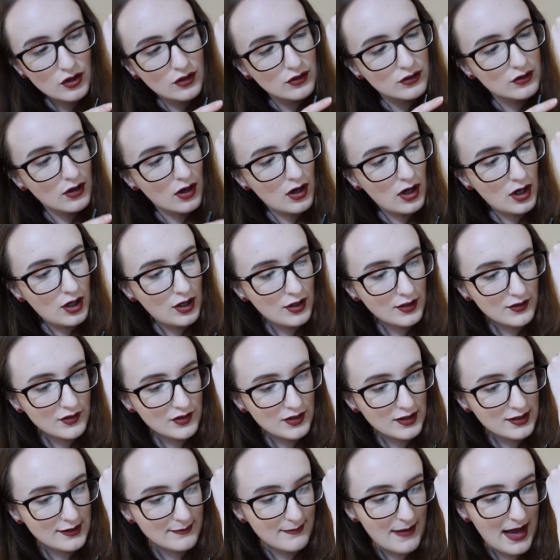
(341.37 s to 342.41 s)

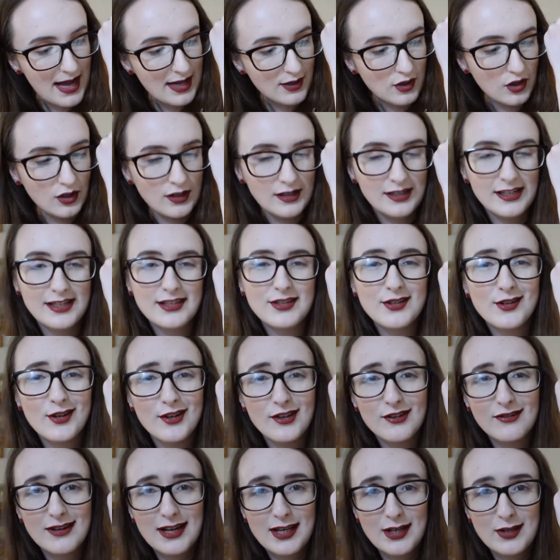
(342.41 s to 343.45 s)
gorgeous matte colour and it's a
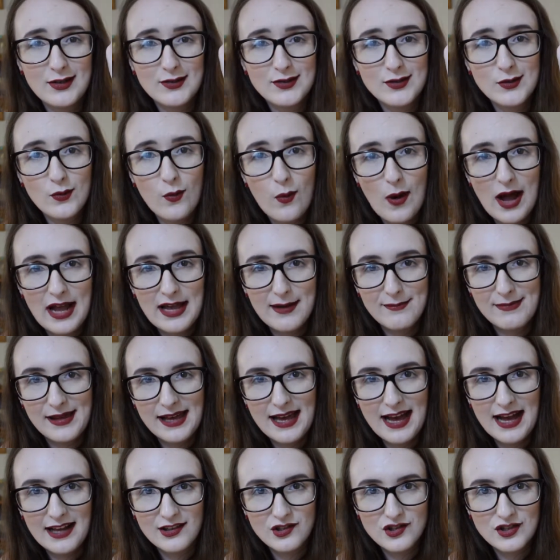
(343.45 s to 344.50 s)
colour I use quite a bit
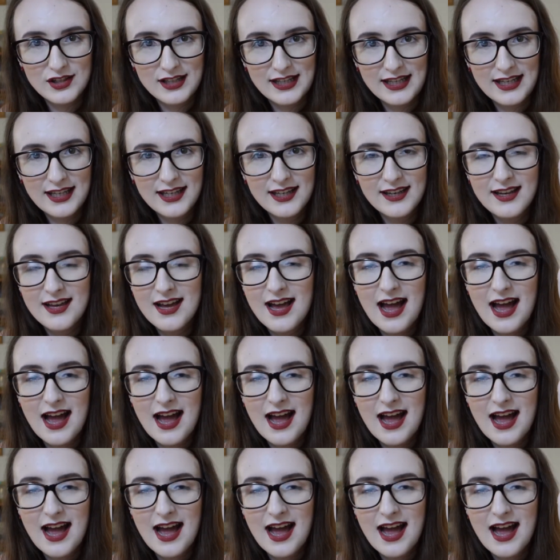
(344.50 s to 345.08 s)
actually.